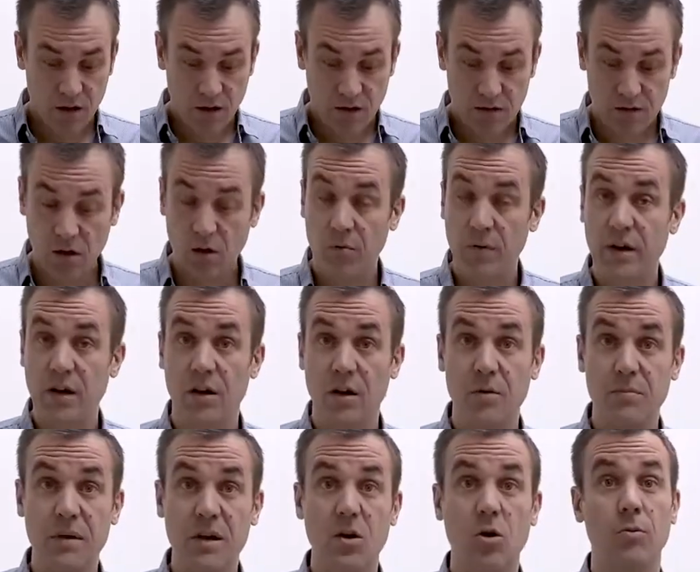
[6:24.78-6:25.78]
so we're going
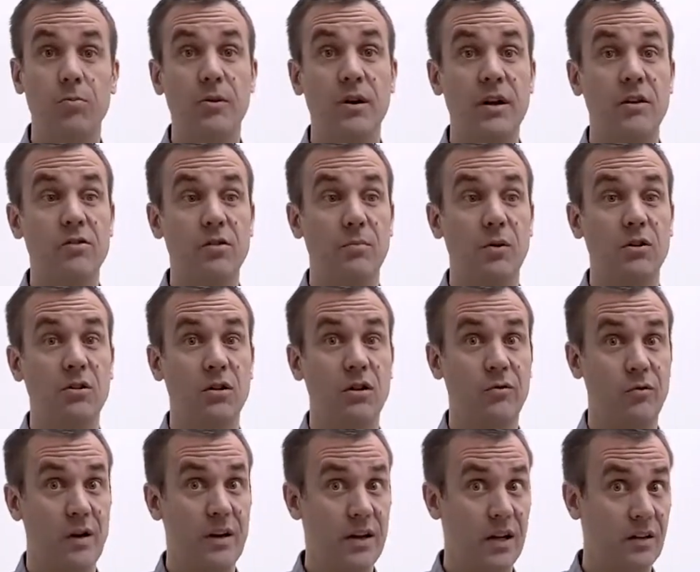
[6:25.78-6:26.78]
to be opening the bottle
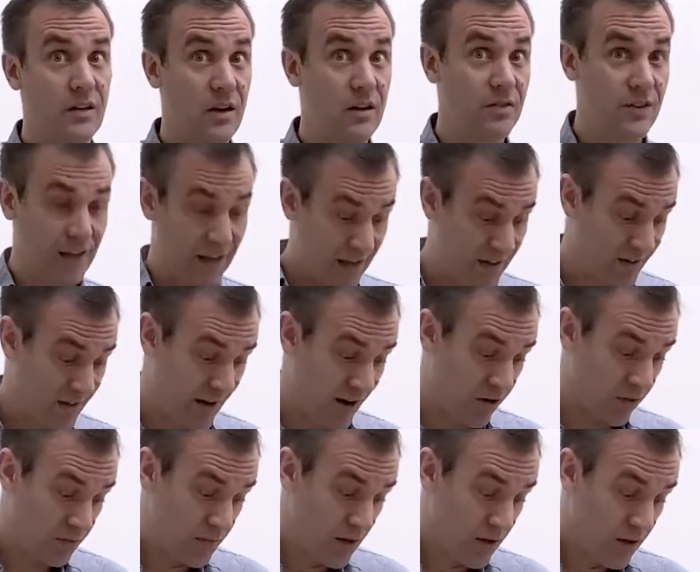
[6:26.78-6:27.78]
of wine and testing it
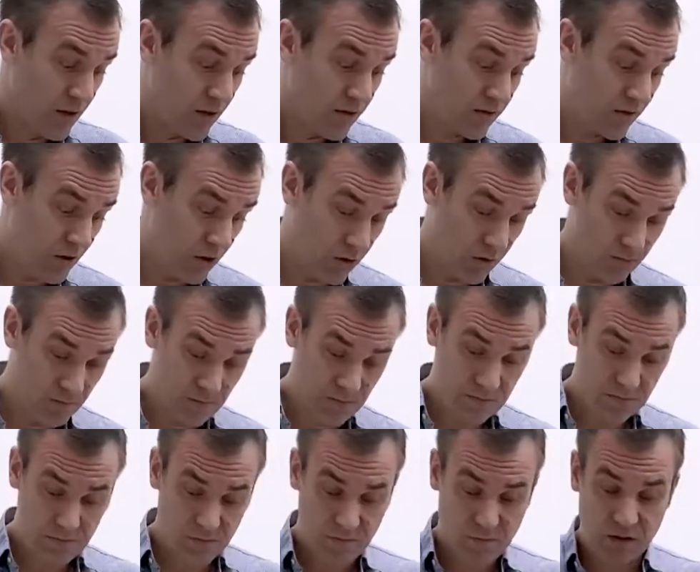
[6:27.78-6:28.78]
now. So
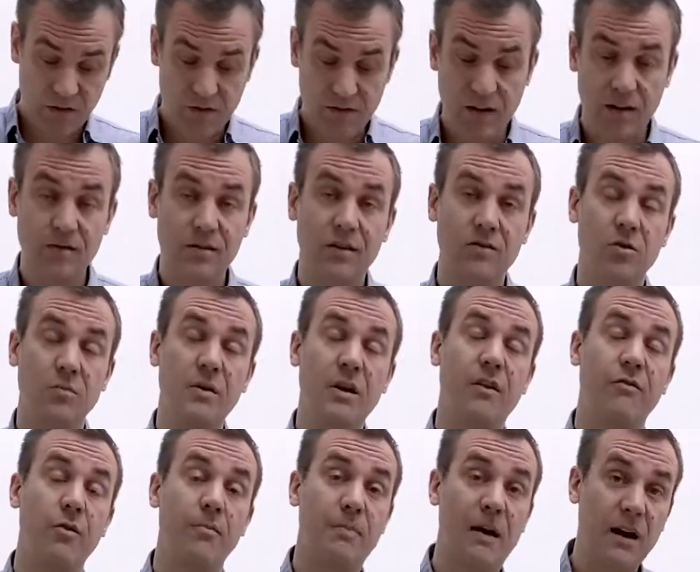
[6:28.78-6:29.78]
this is a bit
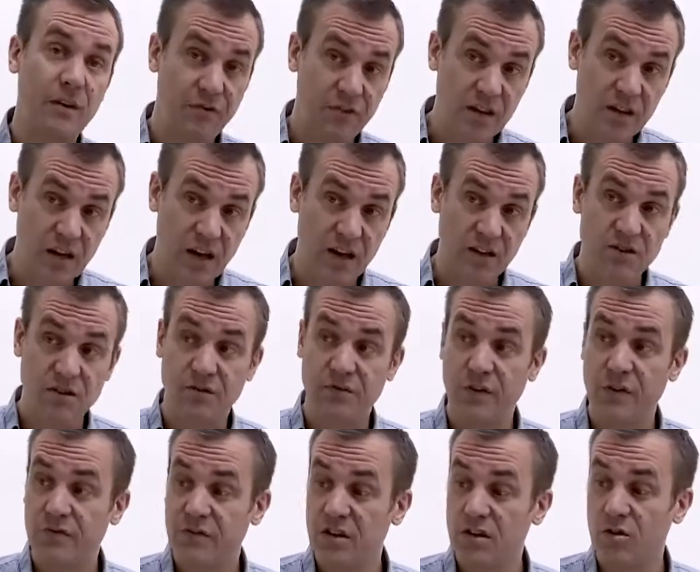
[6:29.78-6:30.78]
of a back vintage. It's
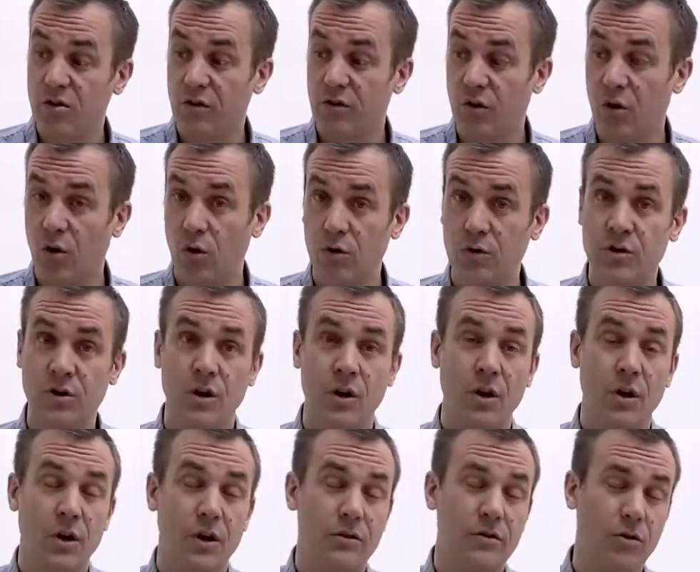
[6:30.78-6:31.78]
15 years old,
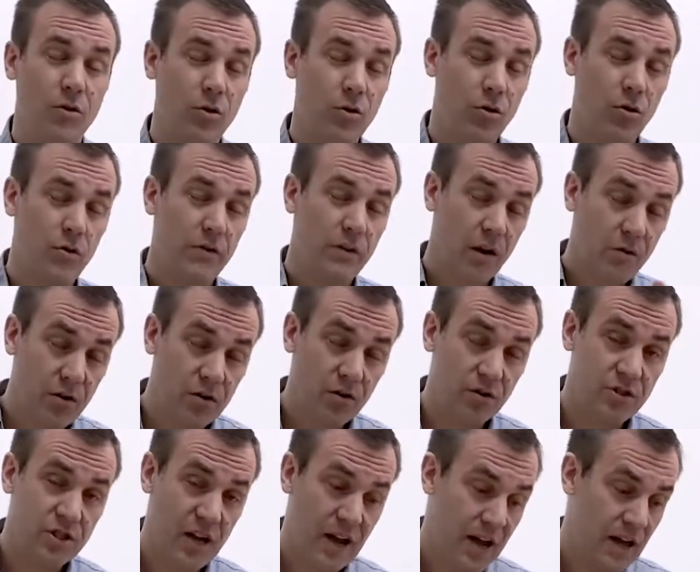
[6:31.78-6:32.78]
so there is
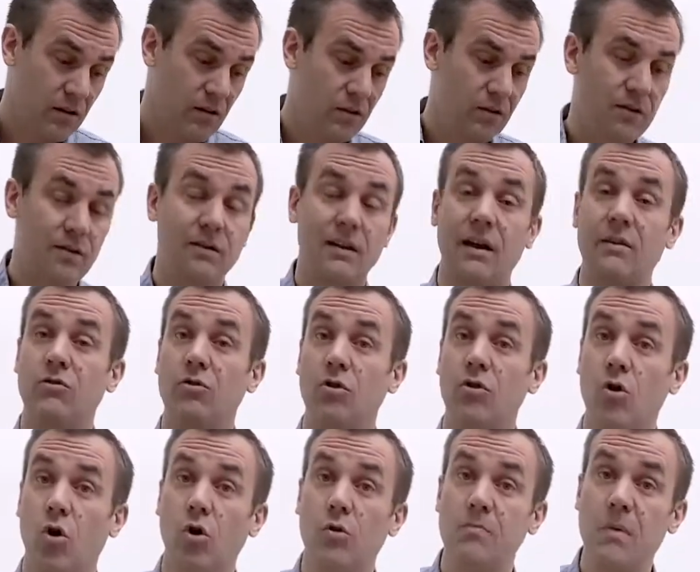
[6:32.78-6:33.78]
a chance that the
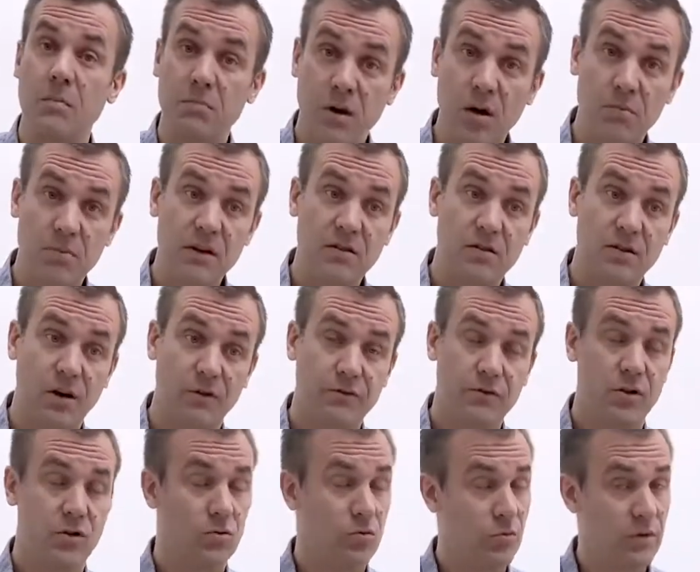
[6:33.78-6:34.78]
cork may be a bit
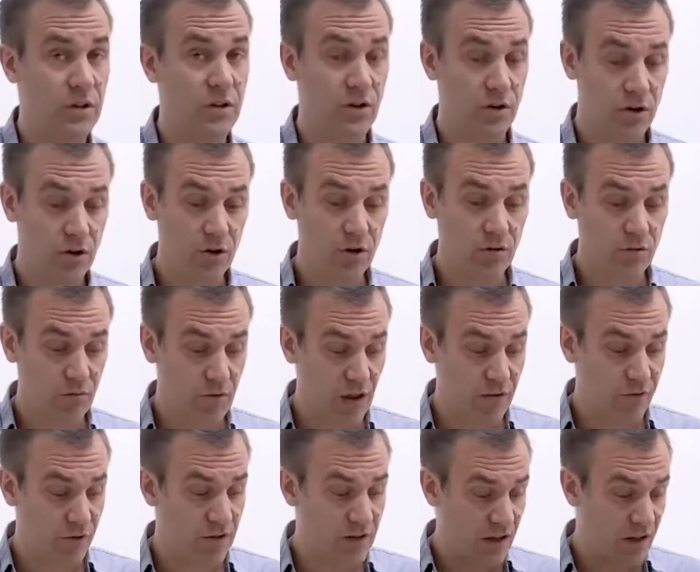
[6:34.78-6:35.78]
soft. We don't know, we
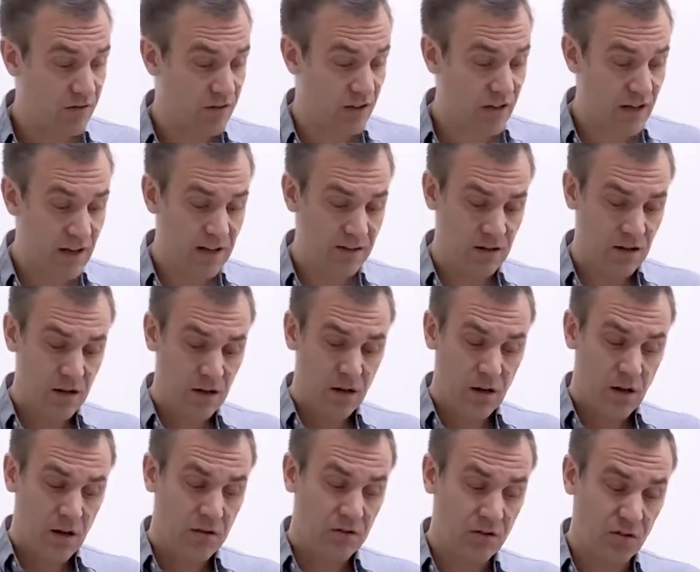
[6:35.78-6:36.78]
haven't tested yet.
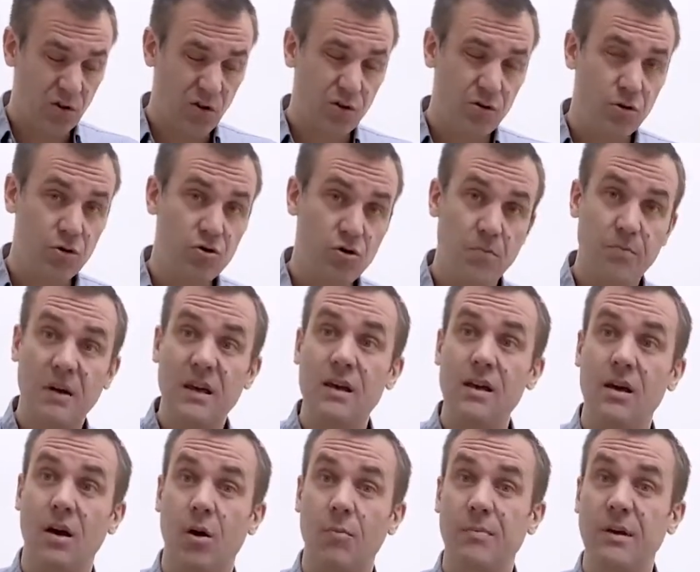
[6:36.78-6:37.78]
So you should
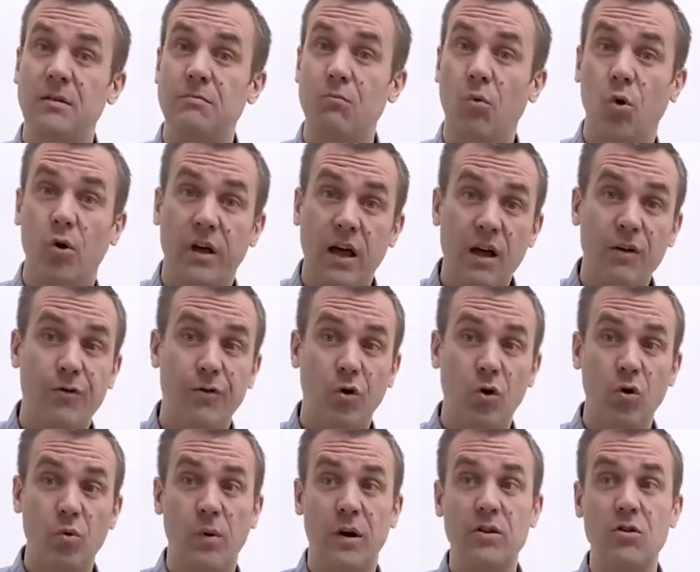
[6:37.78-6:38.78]
be a bit more
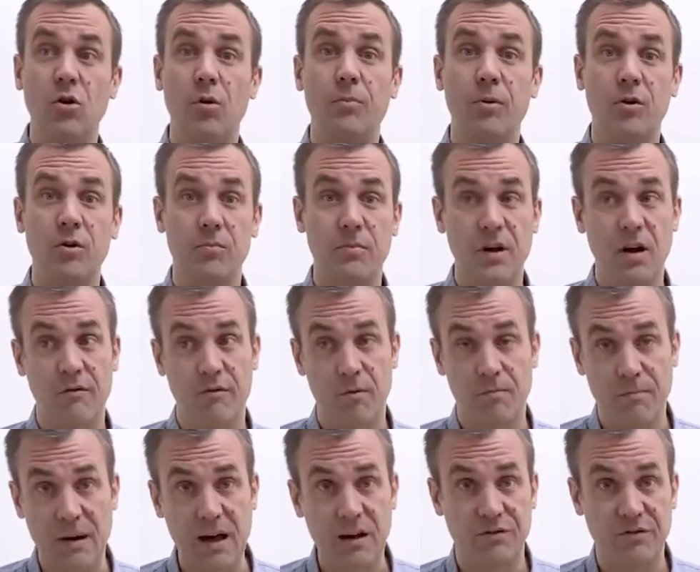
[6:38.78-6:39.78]
careful when you open a bit of a
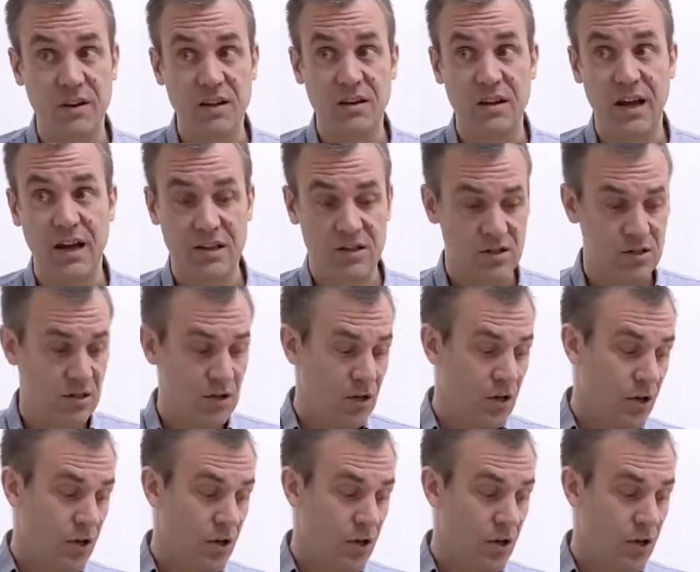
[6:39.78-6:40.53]
back vintage.